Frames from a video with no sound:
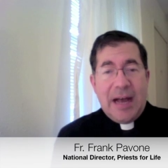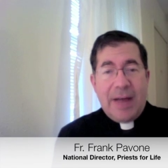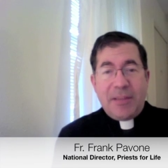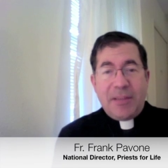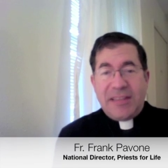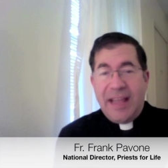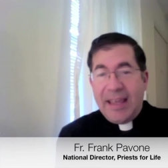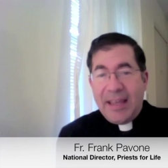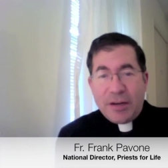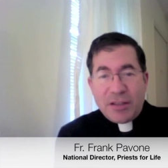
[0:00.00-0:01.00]
I've been
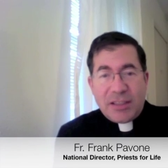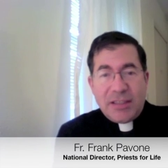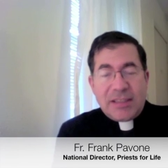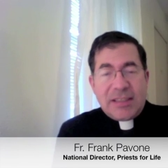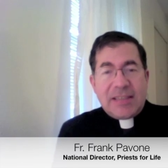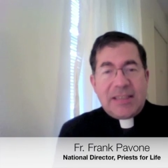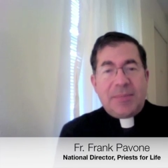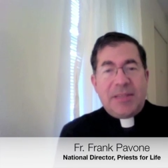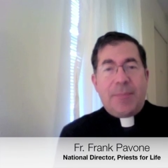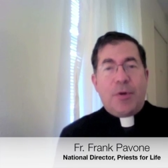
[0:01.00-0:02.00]
staying here since uh,
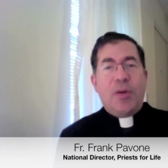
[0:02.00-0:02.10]
September